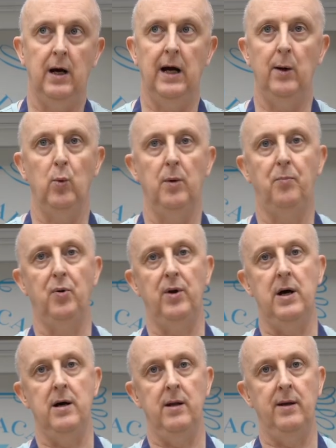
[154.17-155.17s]
I will put
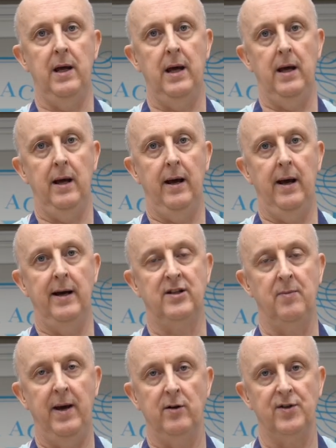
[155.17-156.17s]
on a
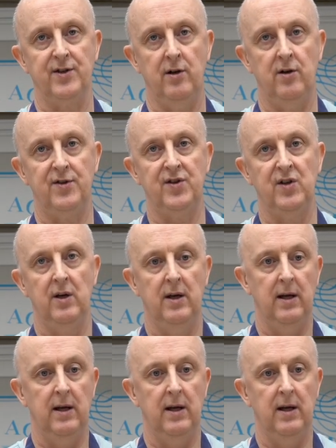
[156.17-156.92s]
tomato sauce